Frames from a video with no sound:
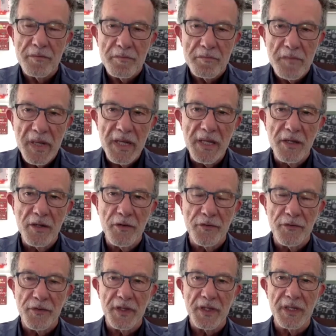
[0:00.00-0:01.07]
many
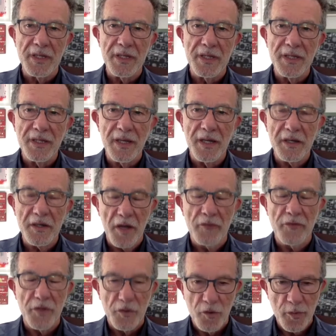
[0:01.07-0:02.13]
of the
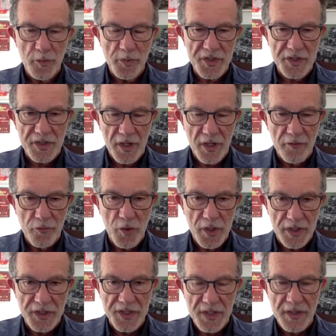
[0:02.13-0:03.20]
groups of
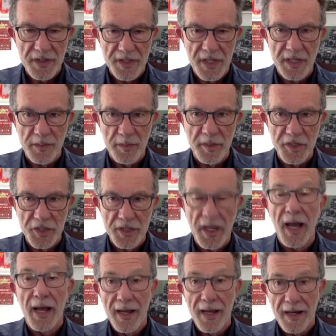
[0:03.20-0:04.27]
works in this exhibition
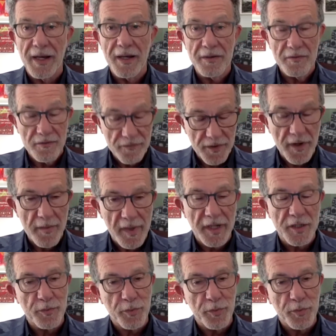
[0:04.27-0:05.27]
are very much